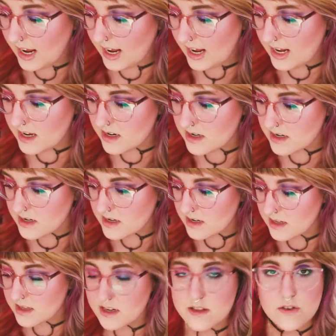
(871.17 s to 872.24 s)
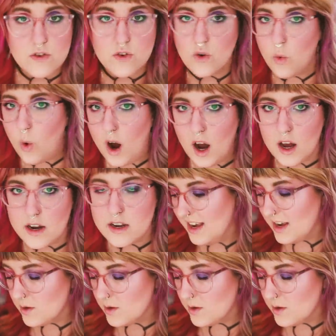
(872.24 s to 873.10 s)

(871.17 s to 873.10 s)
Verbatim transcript: and the little quad.